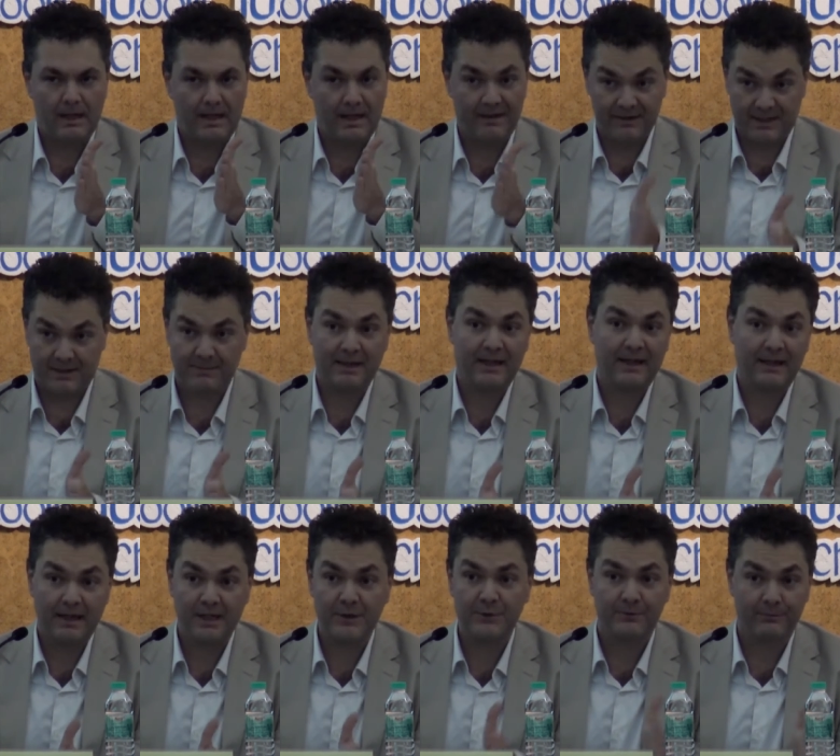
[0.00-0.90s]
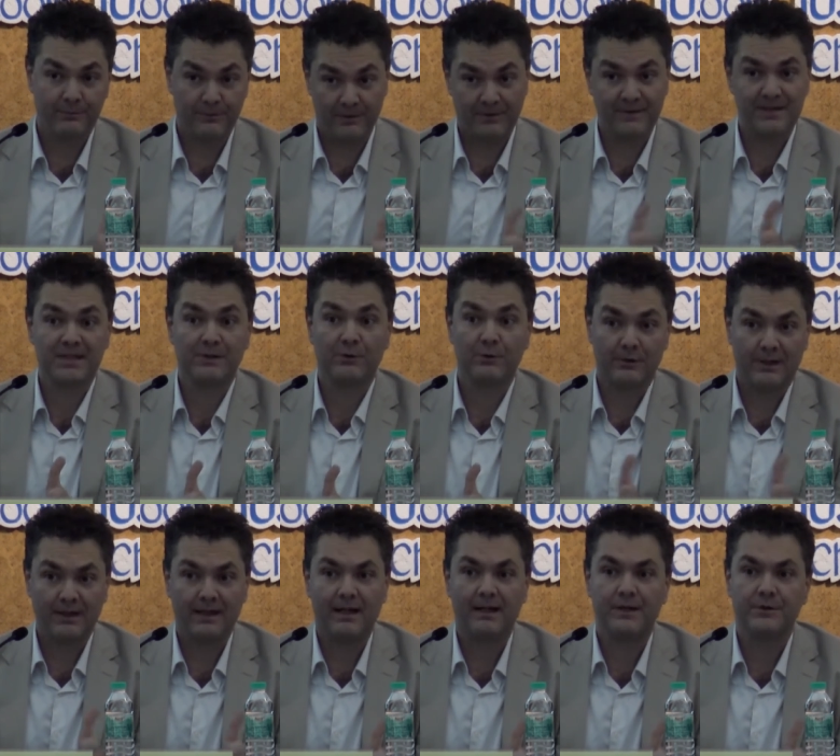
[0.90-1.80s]
And the explanation for this
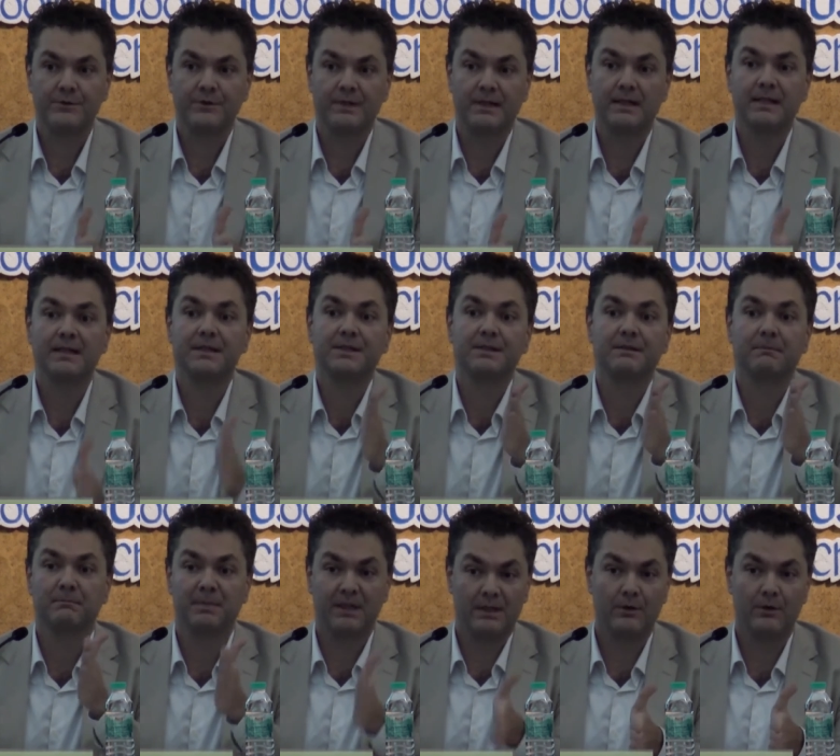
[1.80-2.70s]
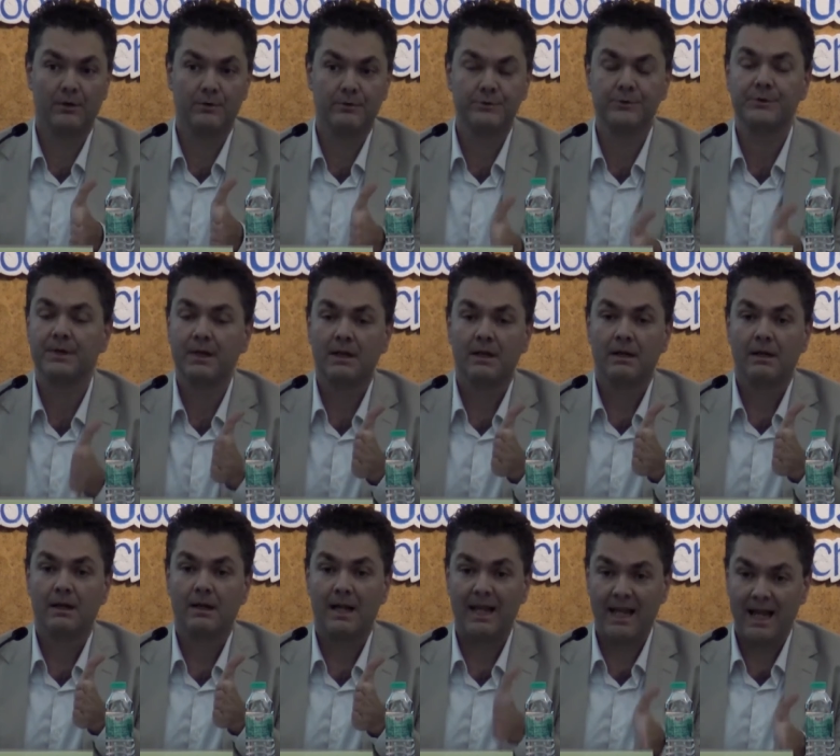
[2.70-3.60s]
correlation is because
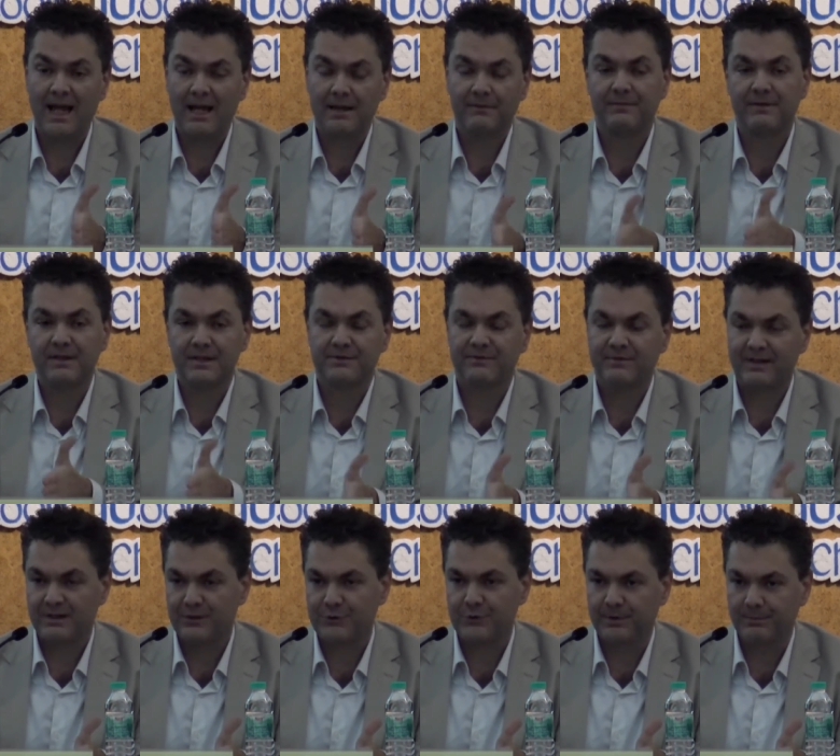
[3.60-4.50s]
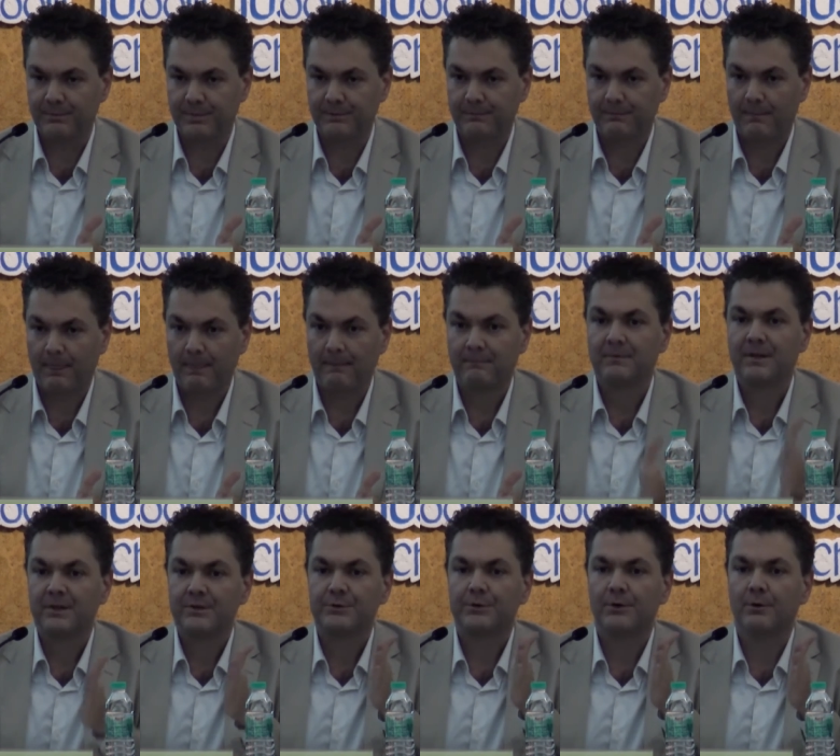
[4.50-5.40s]
life is very cheap.
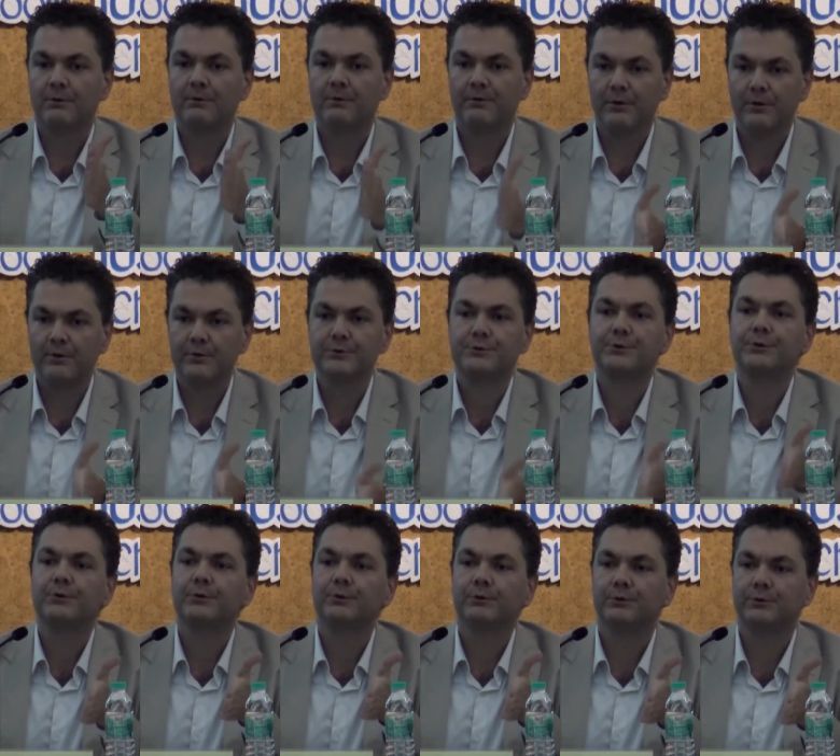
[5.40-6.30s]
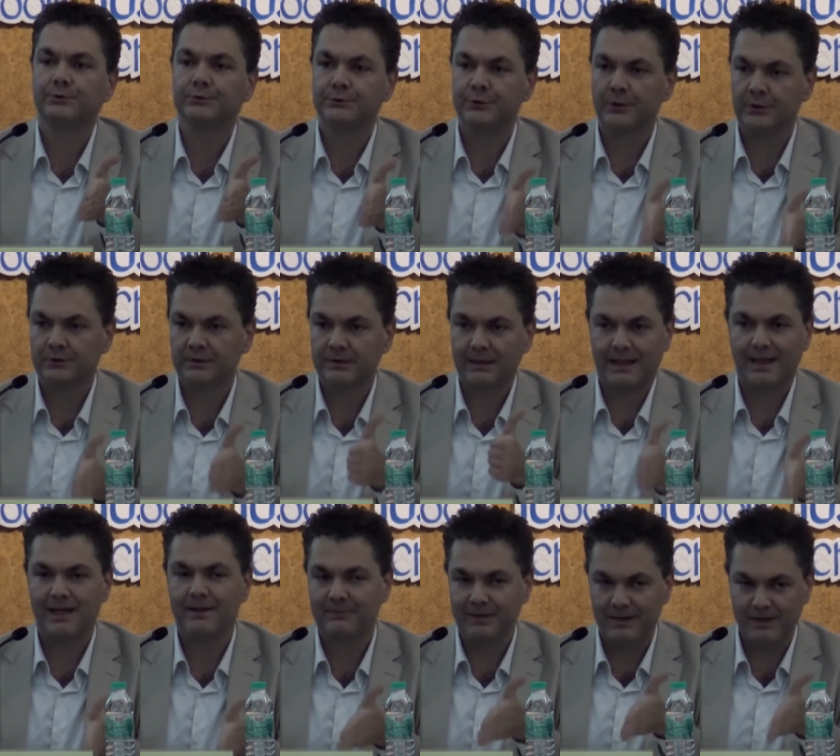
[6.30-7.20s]
So those who don't
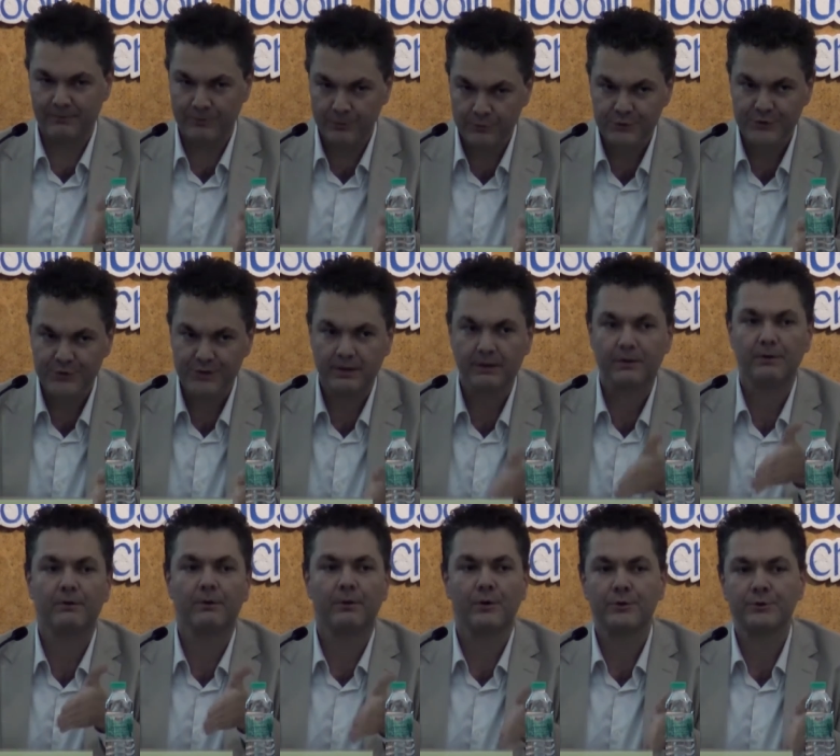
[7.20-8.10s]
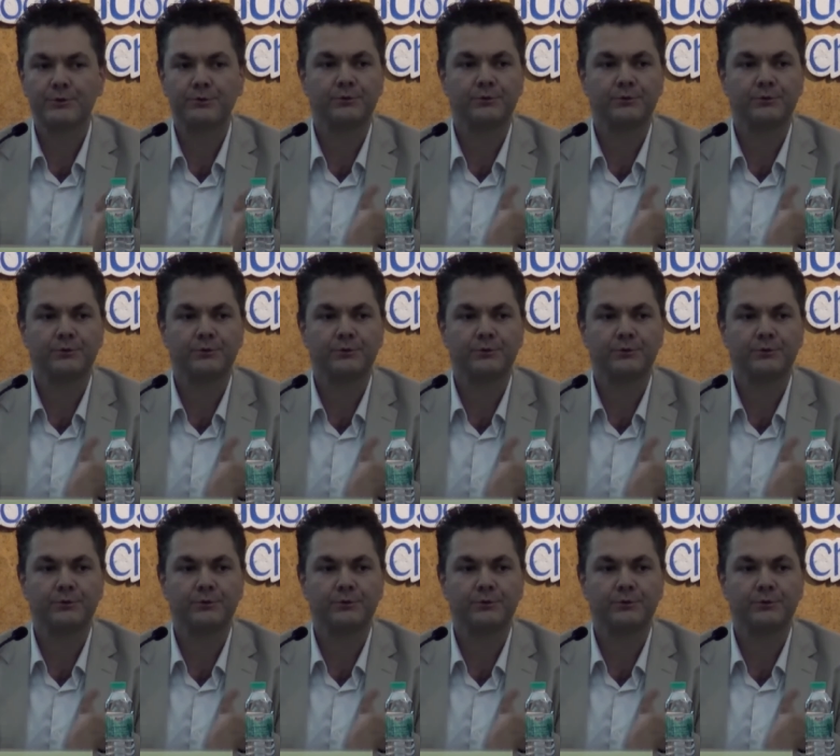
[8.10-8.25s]
have a future, those